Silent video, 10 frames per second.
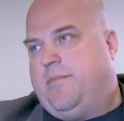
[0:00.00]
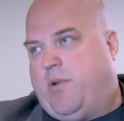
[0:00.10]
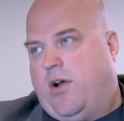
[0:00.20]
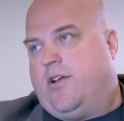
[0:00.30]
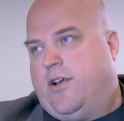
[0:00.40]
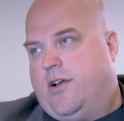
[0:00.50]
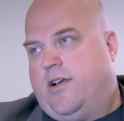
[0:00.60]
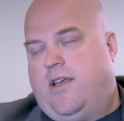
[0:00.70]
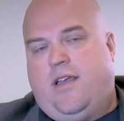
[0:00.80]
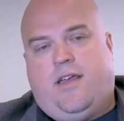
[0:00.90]

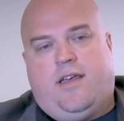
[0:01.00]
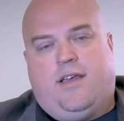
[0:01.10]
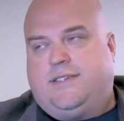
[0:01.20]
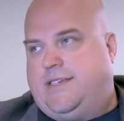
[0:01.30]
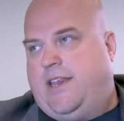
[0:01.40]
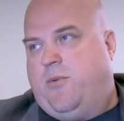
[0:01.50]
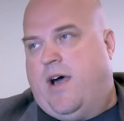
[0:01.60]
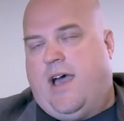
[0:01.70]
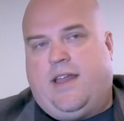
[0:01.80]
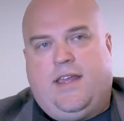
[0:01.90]
partner uh,
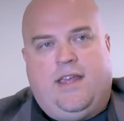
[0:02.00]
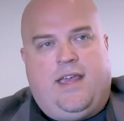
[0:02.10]
citywide.